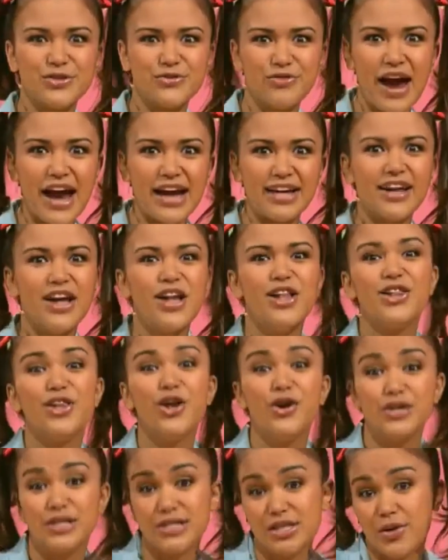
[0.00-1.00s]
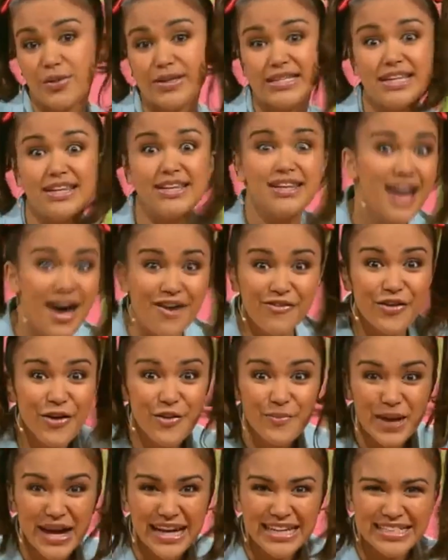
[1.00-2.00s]
This looks great. Lauren's going to
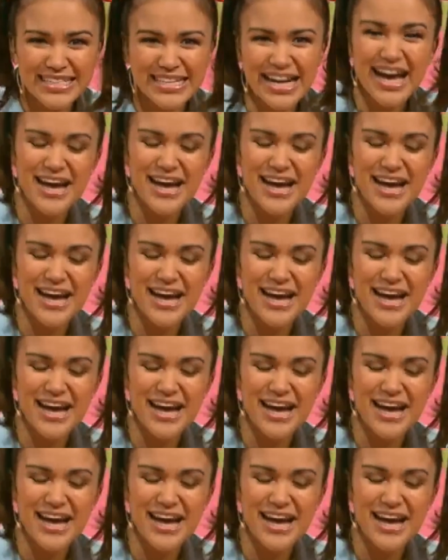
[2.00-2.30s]
love her